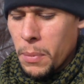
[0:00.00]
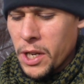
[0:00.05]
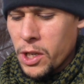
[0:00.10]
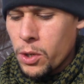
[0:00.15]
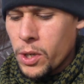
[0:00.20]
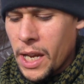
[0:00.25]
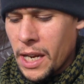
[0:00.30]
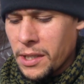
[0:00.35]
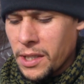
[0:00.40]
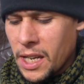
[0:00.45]
But
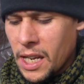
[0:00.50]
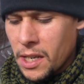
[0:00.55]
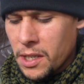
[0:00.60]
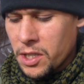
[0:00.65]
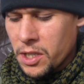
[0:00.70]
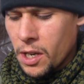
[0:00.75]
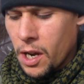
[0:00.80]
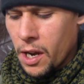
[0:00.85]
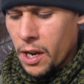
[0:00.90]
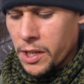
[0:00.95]
you can
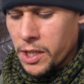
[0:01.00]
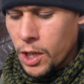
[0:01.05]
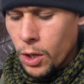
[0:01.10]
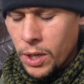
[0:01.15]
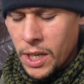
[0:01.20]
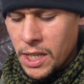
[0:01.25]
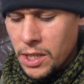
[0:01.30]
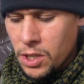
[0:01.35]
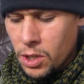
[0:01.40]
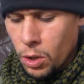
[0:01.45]
get
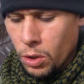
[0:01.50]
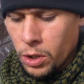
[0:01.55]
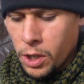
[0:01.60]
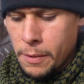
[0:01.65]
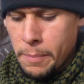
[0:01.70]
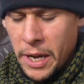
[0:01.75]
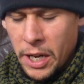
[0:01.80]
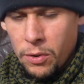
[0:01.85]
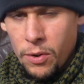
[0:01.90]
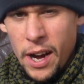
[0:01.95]

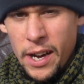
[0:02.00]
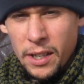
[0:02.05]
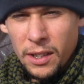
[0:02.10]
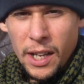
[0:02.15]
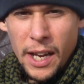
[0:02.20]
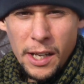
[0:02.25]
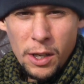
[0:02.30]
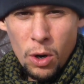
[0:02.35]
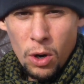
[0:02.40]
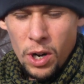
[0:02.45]
uni-solar made right in
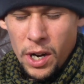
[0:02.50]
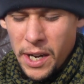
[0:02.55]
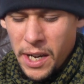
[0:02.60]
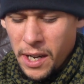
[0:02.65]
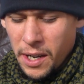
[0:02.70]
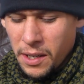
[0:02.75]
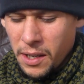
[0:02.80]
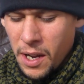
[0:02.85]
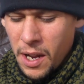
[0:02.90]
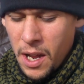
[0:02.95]
Lake
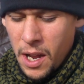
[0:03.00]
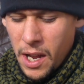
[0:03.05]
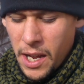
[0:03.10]
Orion.